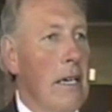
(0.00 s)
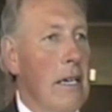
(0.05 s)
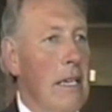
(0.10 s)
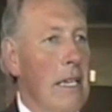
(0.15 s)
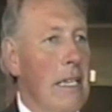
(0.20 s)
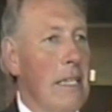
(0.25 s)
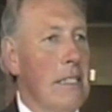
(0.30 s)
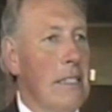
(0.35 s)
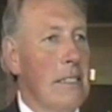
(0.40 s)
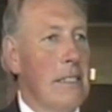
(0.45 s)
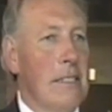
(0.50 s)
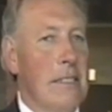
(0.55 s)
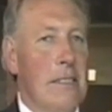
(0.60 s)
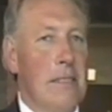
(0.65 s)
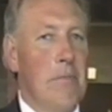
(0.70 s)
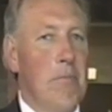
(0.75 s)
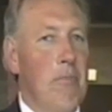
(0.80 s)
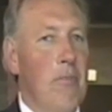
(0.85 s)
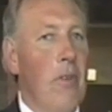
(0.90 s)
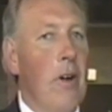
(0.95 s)

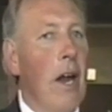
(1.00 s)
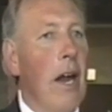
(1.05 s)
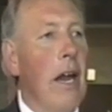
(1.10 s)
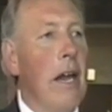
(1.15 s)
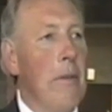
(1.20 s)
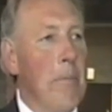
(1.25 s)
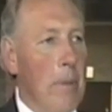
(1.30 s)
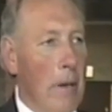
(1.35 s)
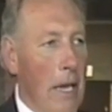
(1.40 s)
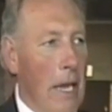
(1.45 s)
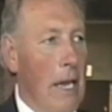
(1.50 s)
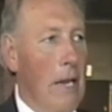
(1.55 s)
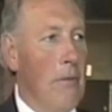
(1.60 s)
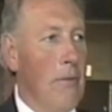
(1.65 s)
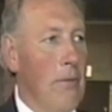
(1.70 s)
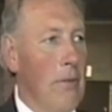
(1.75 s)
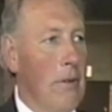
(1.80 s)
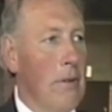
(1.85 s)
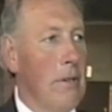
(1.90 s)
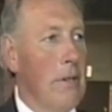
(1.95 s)
it's very
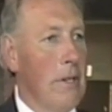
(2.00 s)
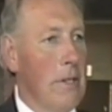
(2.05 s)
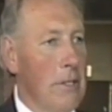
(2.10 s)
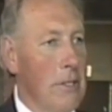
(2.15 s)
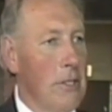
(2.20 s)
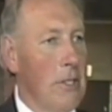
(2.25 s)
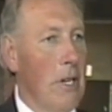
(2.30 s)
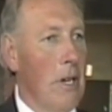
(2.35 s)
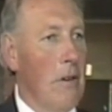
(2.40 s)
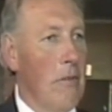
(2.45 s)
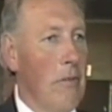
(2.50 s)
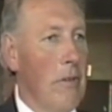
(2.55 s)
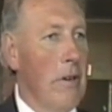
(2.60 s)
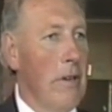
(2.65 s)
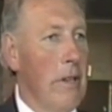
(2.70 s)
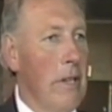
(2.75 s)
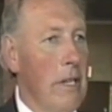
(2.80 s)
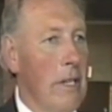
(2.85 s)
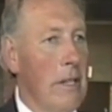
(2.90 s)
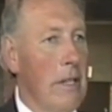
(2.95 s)
painful to
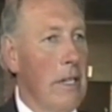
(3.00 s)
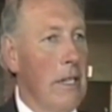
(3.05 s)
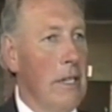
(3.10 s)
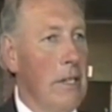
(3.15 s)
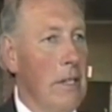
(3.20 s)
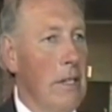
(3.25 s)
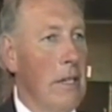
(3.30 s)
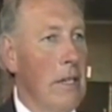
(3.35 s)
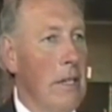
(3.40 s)
discover that the